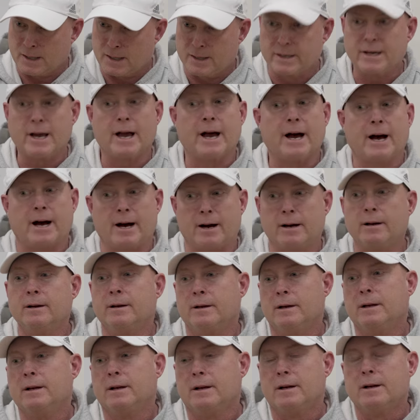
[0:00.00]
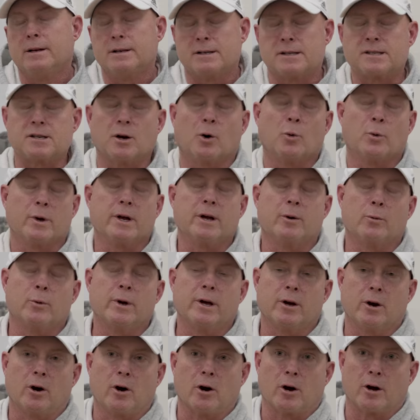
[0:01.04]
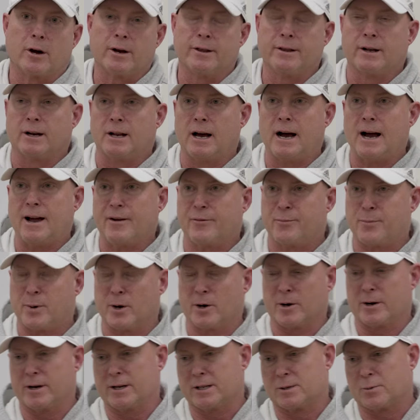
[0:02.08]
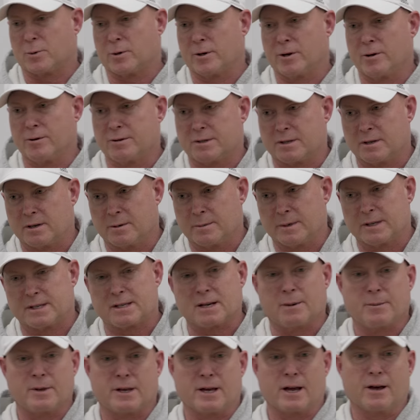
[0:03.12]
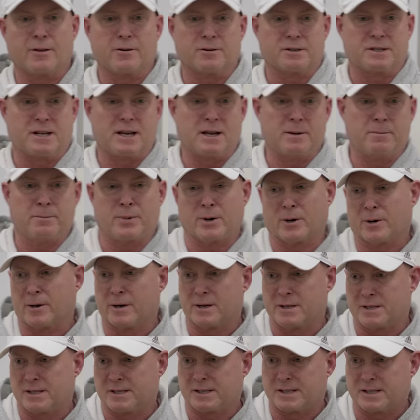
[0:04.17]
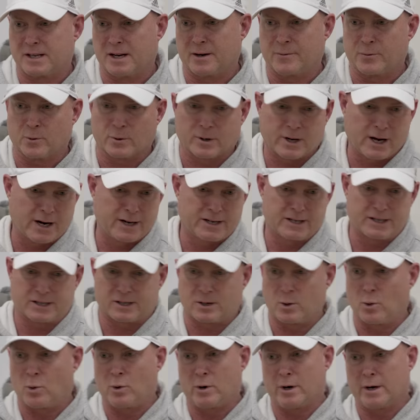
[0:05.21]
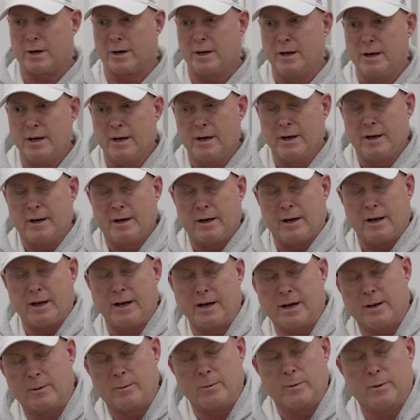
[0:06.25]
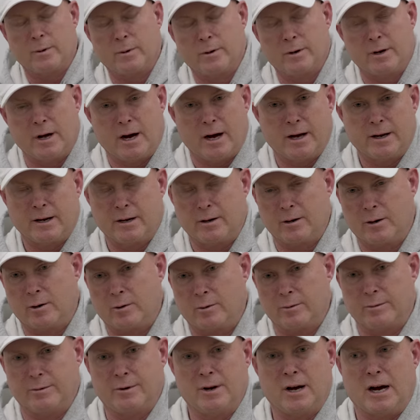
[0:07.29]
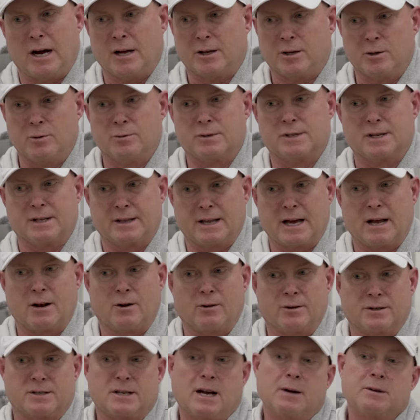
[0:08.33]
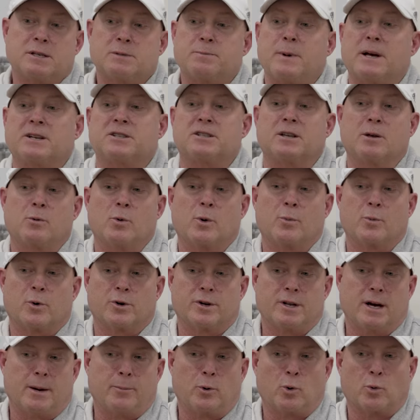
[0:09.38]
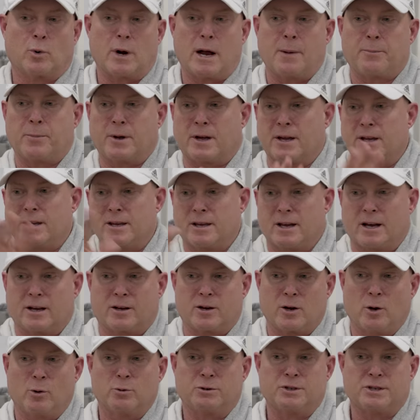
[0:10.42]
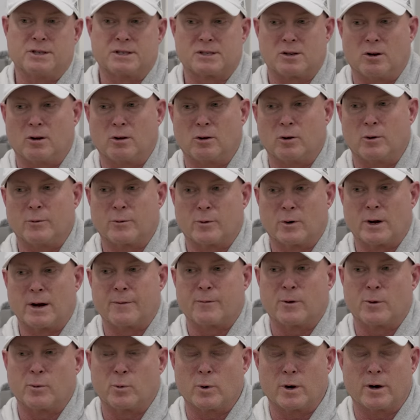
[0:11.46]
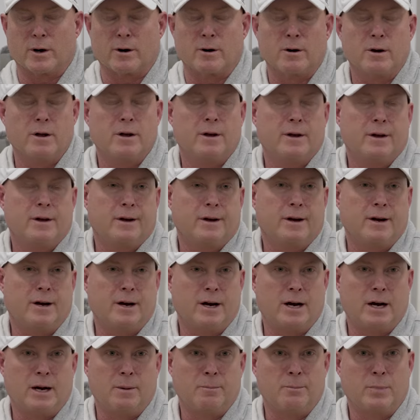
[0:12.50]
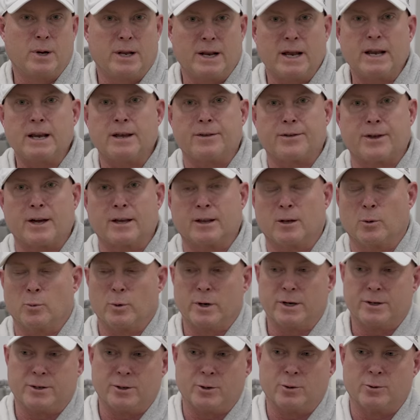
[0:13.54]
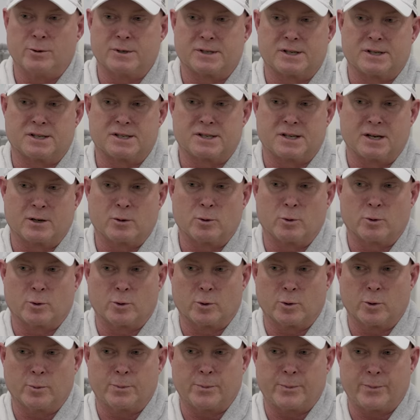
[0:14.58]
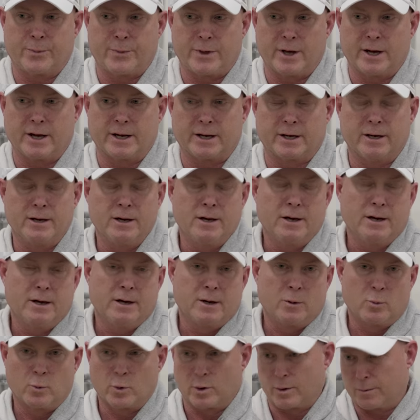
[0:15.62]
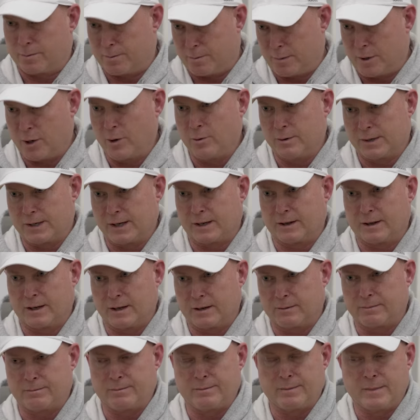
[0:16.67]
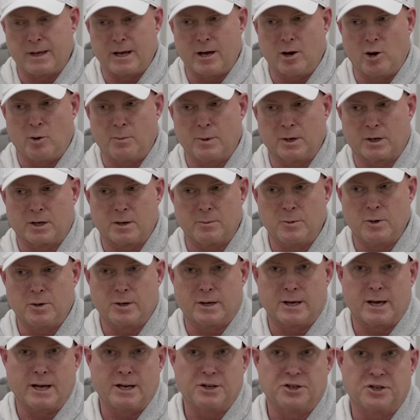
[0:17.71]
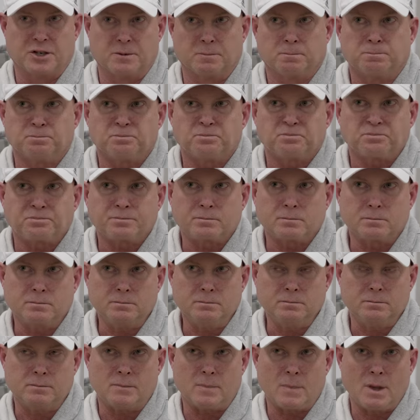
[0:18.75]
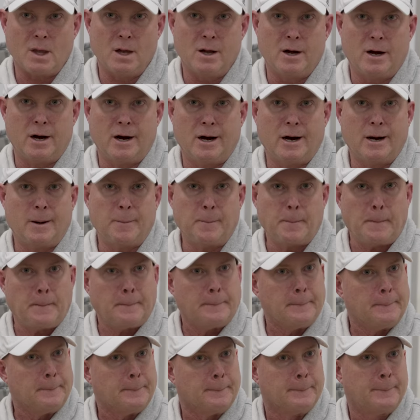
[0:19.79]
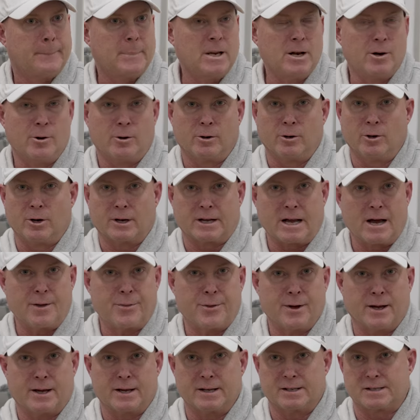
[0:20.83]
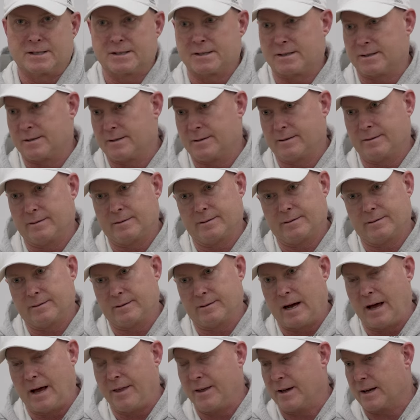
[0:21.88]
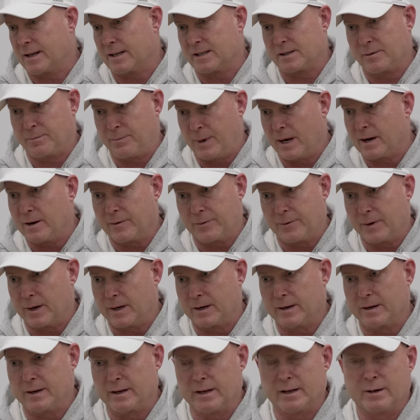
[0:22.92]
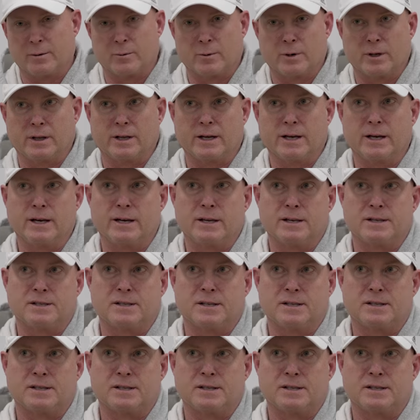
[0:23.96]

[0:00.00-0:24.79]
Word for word: Yeah. So we, we are in the live periods we're using them, and some of the other team periods and stuff we're kind of just going and not you know not using that all the time, especially when we're double repping and you got coaches all over everywhere. Um, but anything that we do as a single group thing, we're using the the helmet communication. Um, you know, look, I think it's I think it's a benefit. It really is.